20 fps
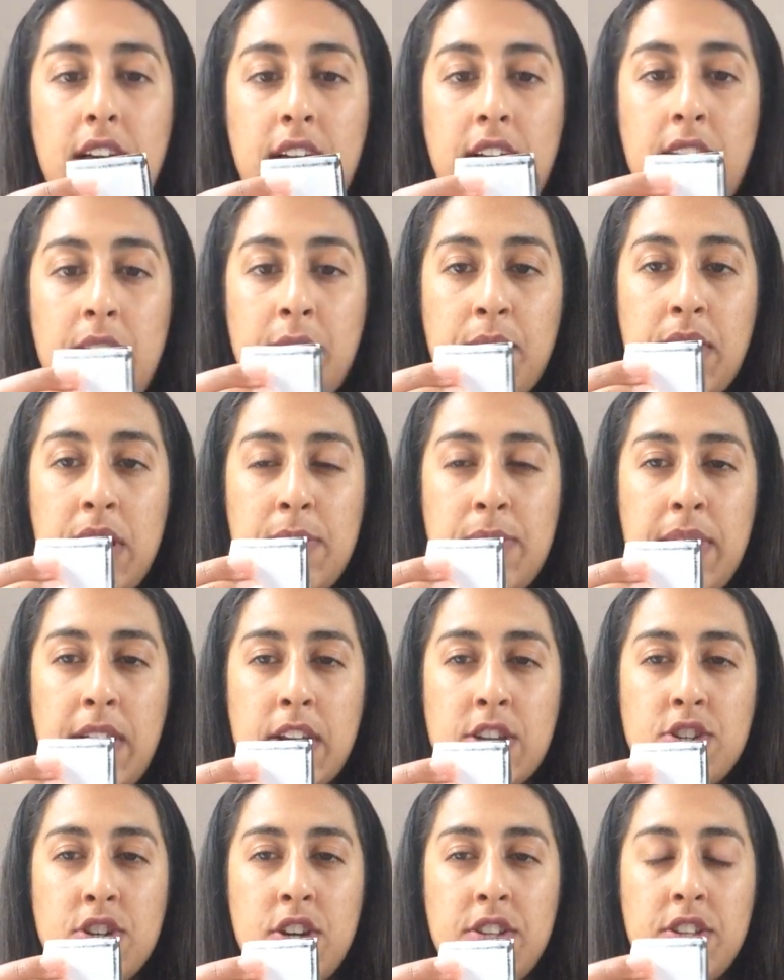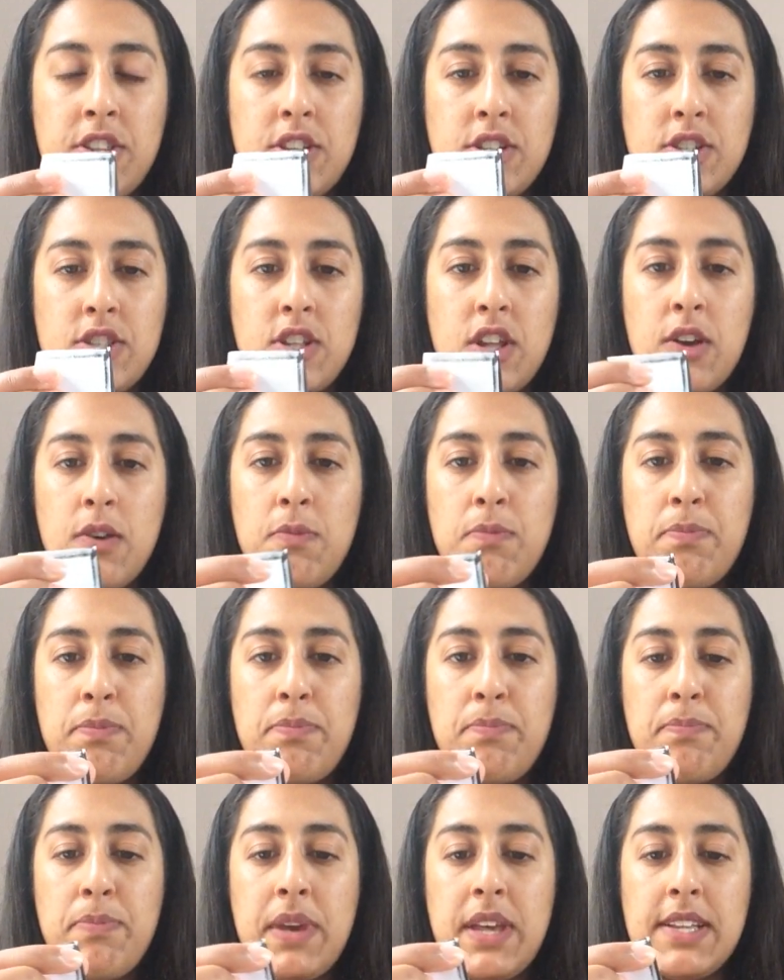and I'm going to make sure that there's no
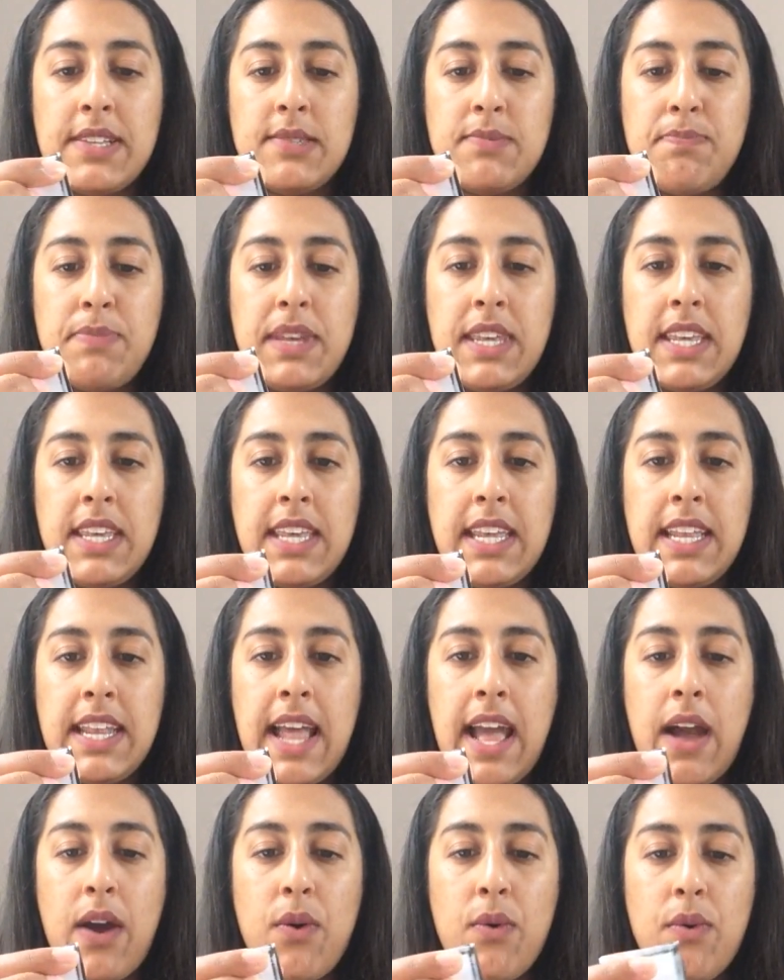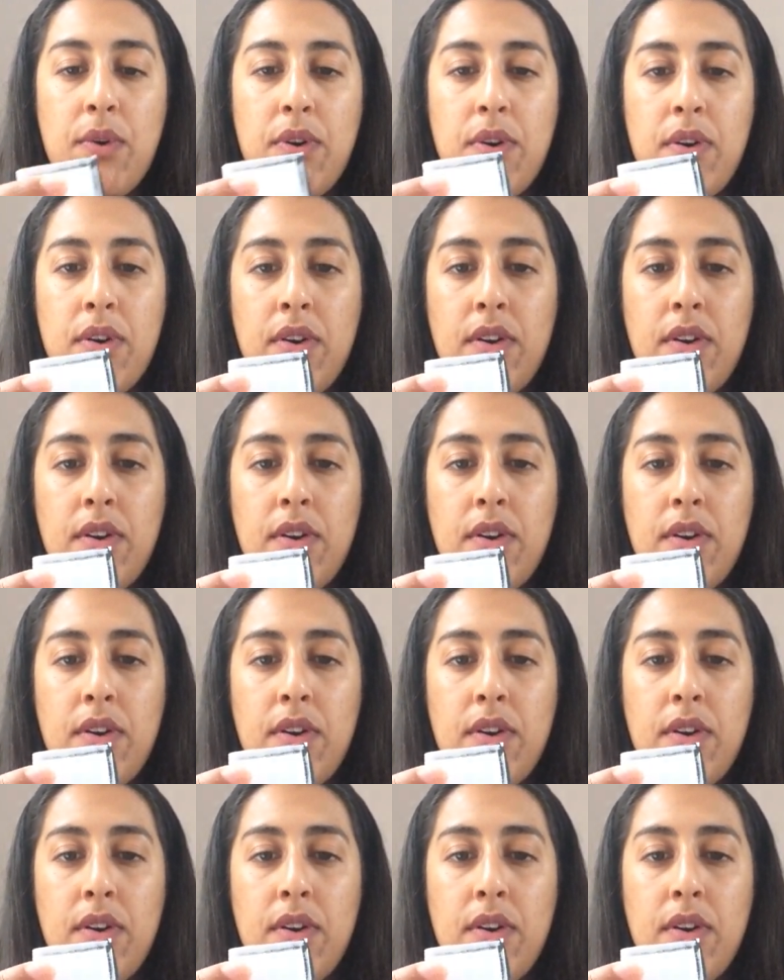bits peeking out,